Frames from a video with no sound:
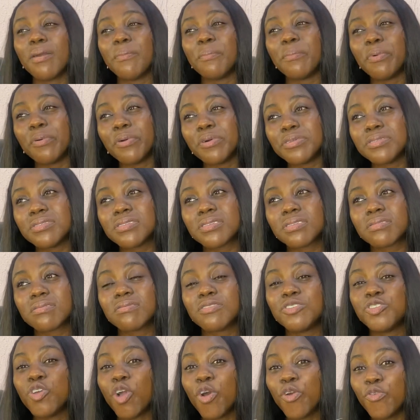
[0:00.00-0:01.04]
But
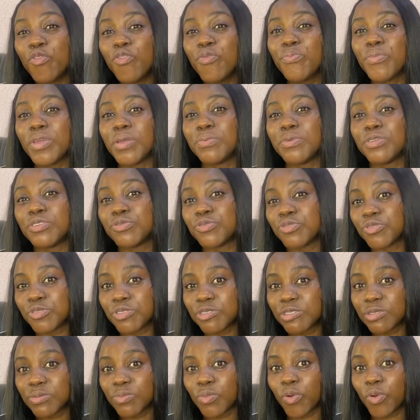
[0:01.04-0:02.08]
your room may be too
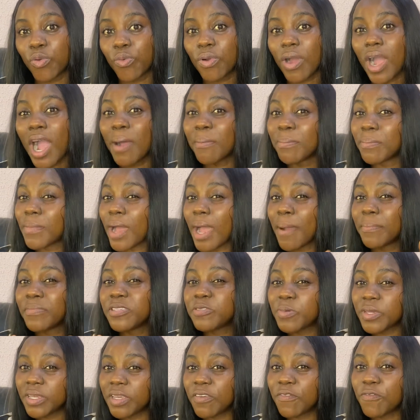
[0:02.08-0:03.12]
small. I'm
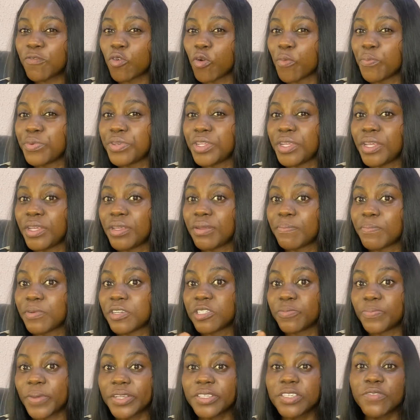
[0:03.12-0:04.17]
speaking from the
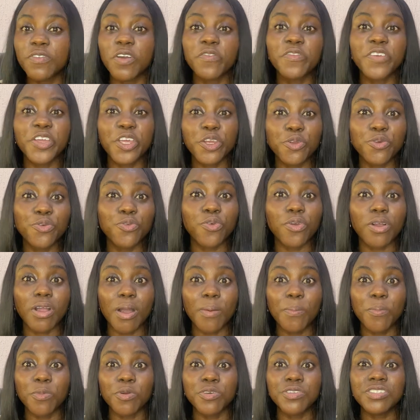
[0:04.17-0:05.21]
perspective of Enugu
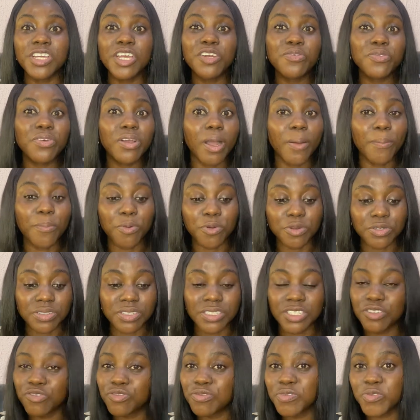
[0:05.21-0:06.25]
campus. Enugu campus,
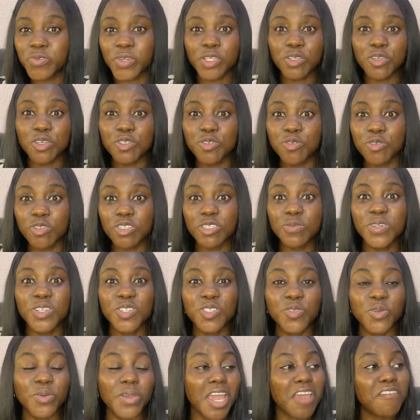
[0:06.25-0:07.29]
the rooms are just too small,
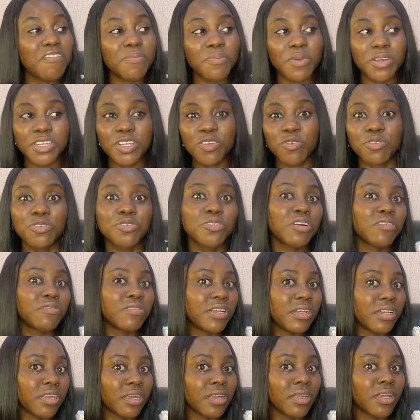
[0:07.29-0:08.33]
so everybody could not
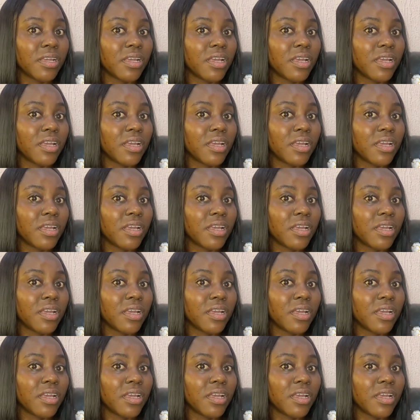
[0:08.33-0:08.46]
really